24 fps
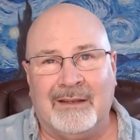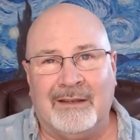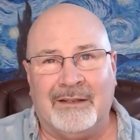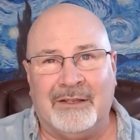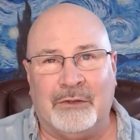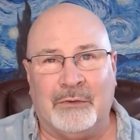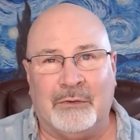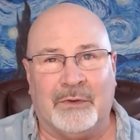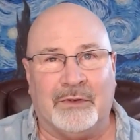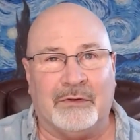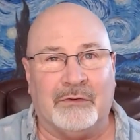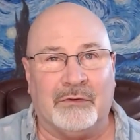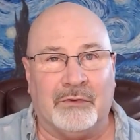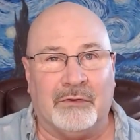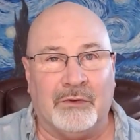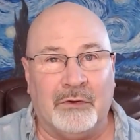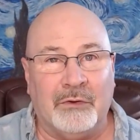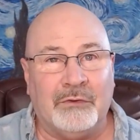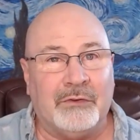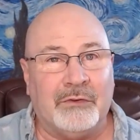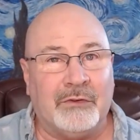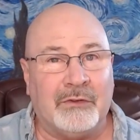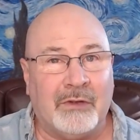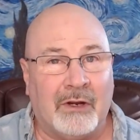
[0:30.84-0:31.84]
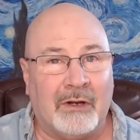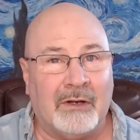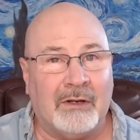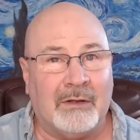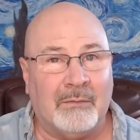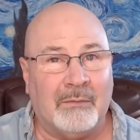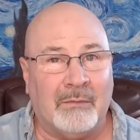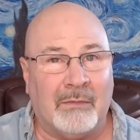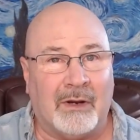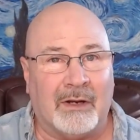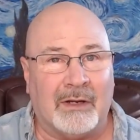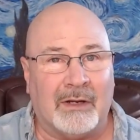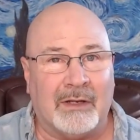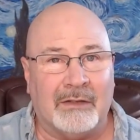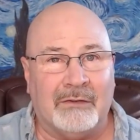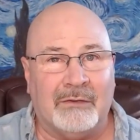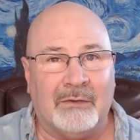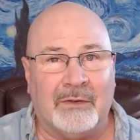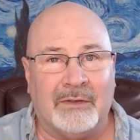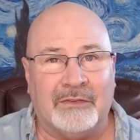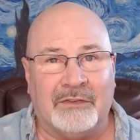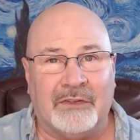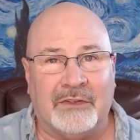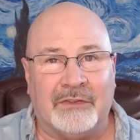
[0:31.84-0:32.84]
You introduce your target market
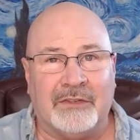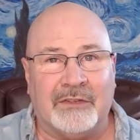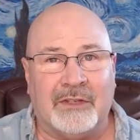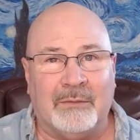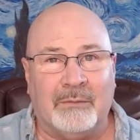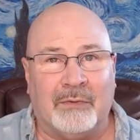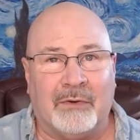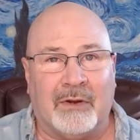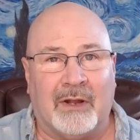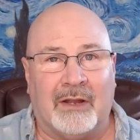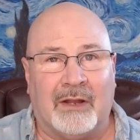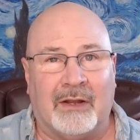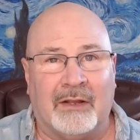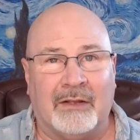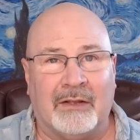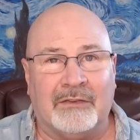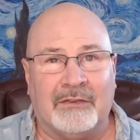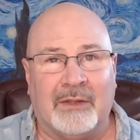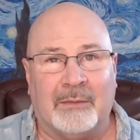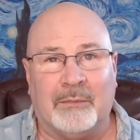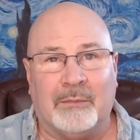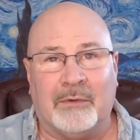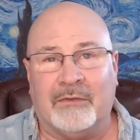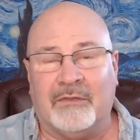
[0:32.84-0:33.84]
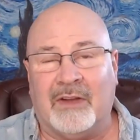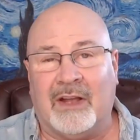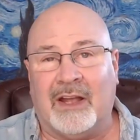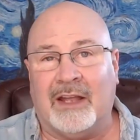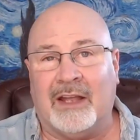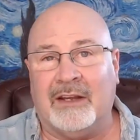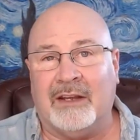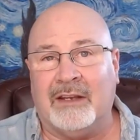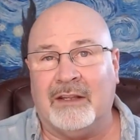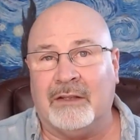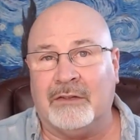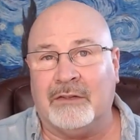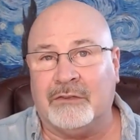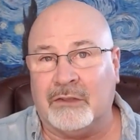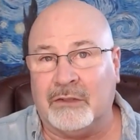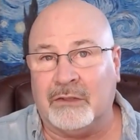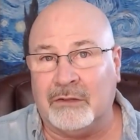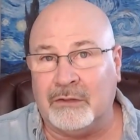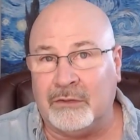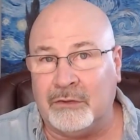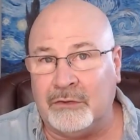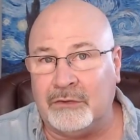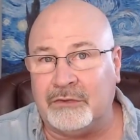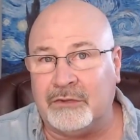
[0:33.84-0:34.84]
to existing products that provide a
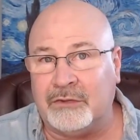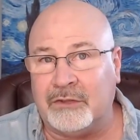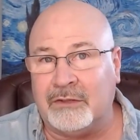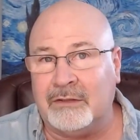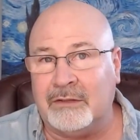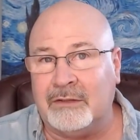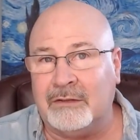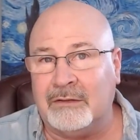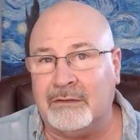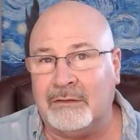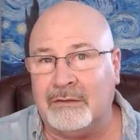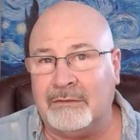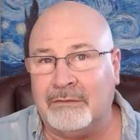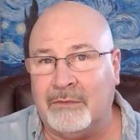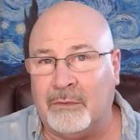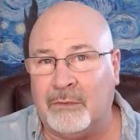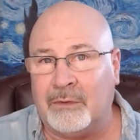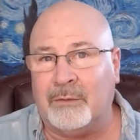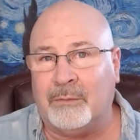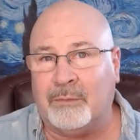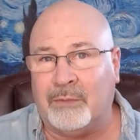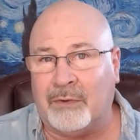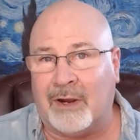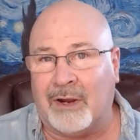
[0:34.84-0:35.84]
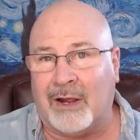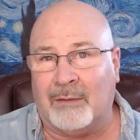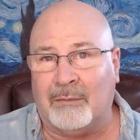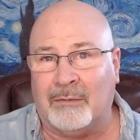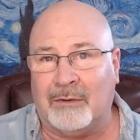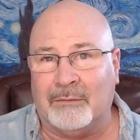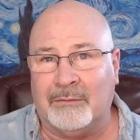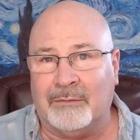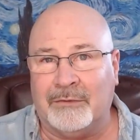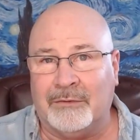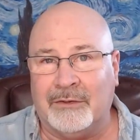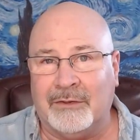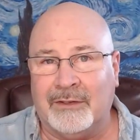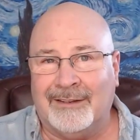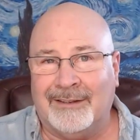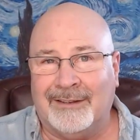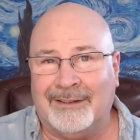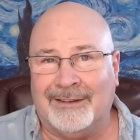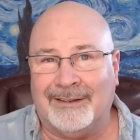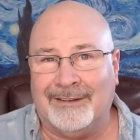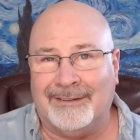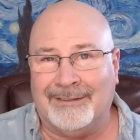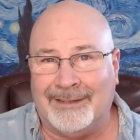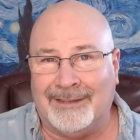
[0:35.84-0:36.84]
solution for their problems
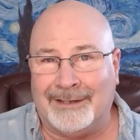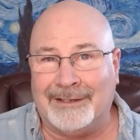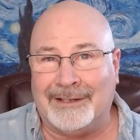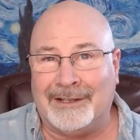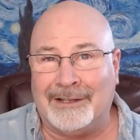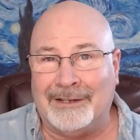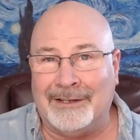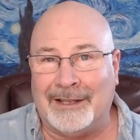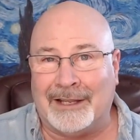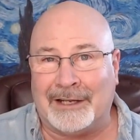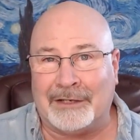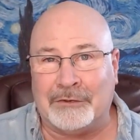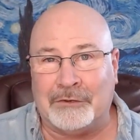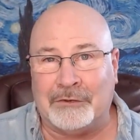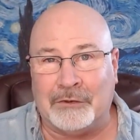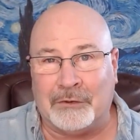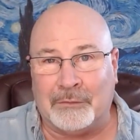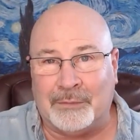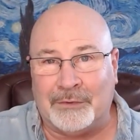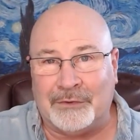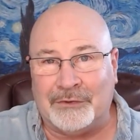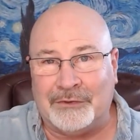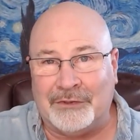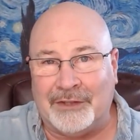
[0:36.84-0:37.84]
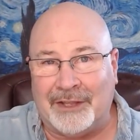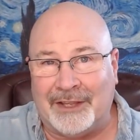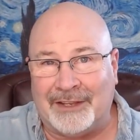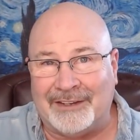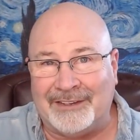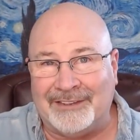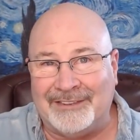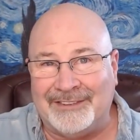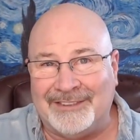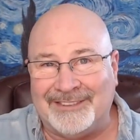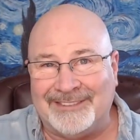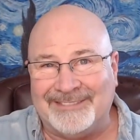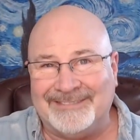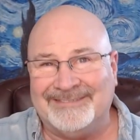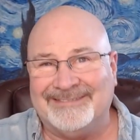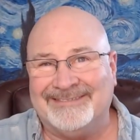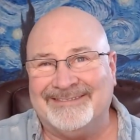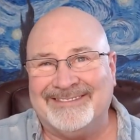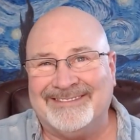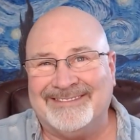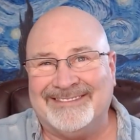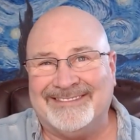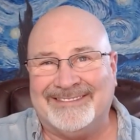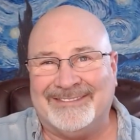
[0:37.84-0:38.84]
and then collect your percentage
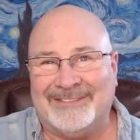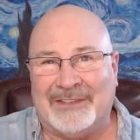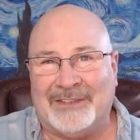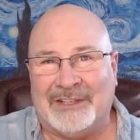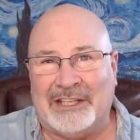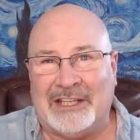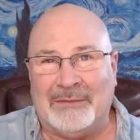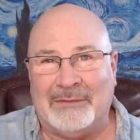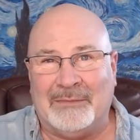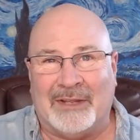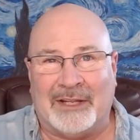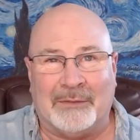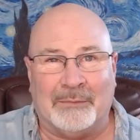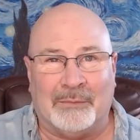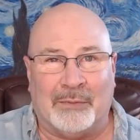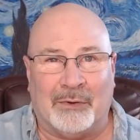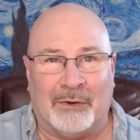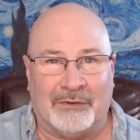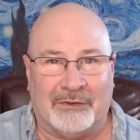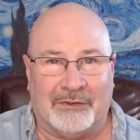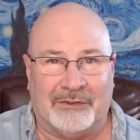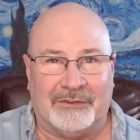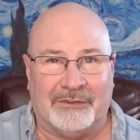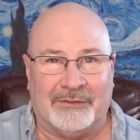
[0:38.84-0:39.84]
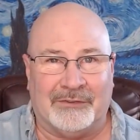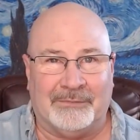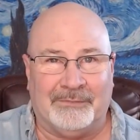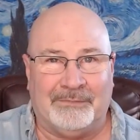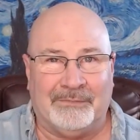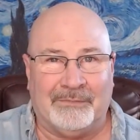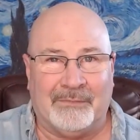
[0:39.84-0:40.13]
when they make a purchase.